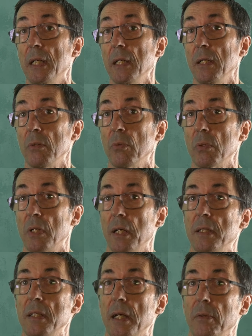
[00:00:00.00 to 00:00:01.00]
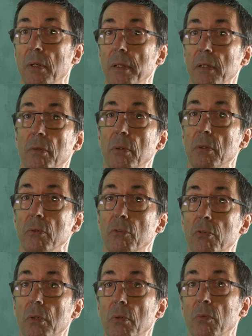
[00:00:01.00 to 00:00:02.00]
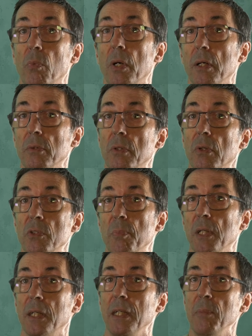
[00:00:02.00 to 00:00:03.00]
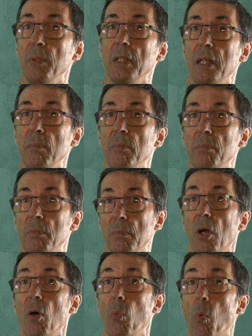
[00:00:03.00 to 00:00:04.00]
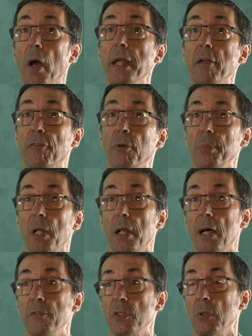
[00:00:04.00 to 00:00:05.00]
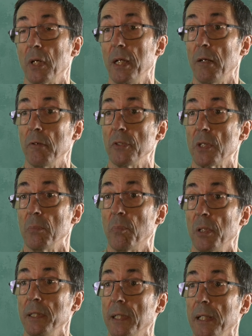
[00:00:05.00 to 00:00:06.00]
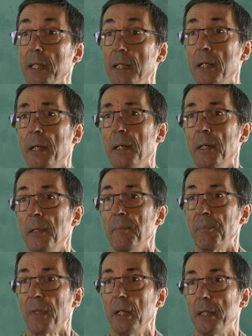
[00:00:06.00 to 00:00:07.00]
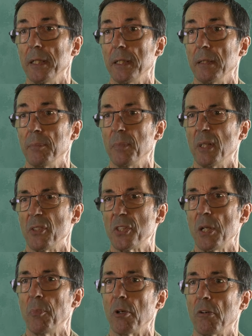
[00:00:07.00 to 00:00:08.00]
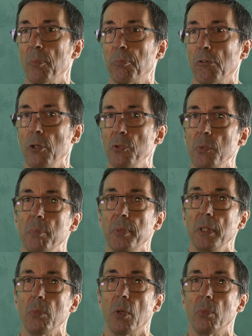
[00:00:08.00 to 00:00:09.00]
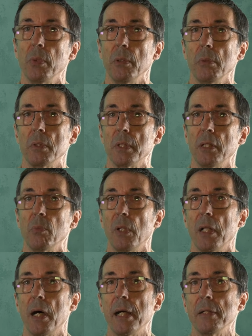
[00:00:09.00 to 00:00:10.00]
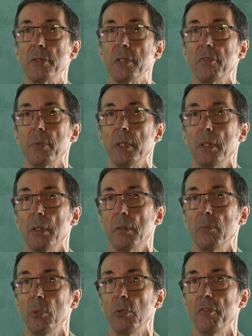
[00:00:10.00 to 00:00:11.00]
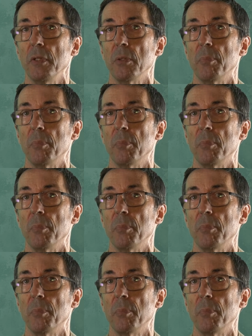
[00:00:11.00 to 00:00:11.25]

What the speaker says: It will cut down the lethal control of wild dogs by keeping them away from the livestock areas completely. A similar approach would be what we would take with lions if we move into